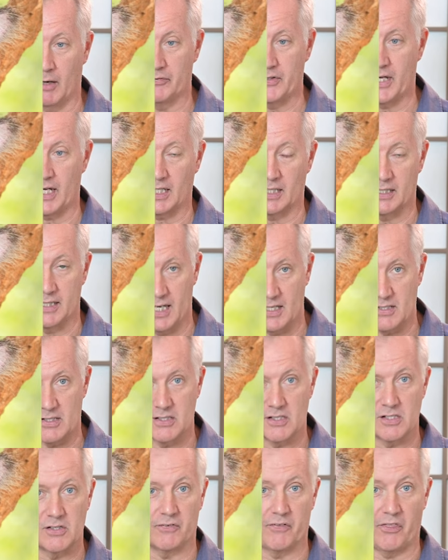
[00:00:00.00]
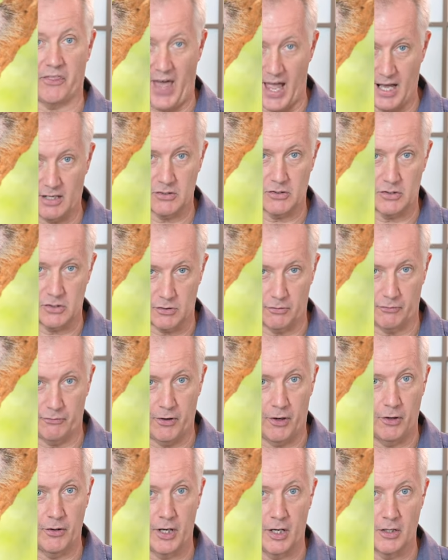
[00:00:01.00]
I've taken dozens of thousands of
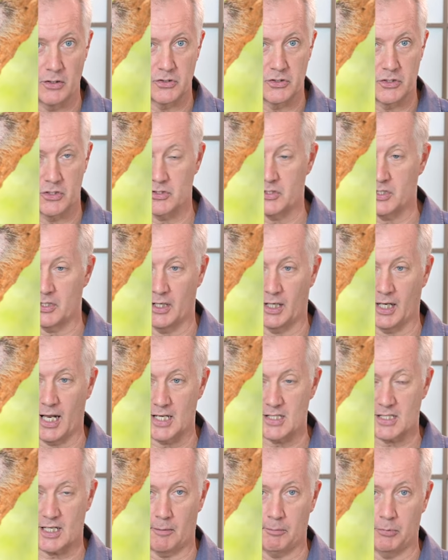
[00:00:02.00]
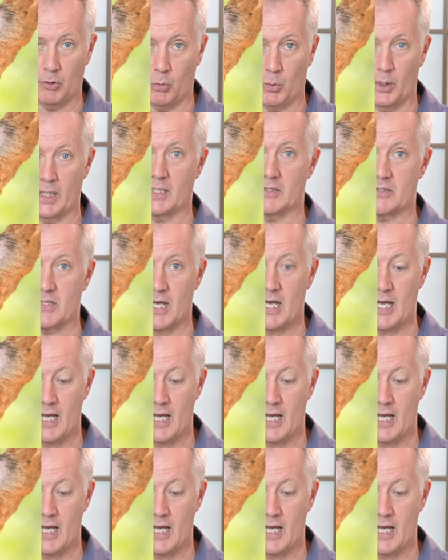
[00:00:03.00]
photos just in the last couple of weeks.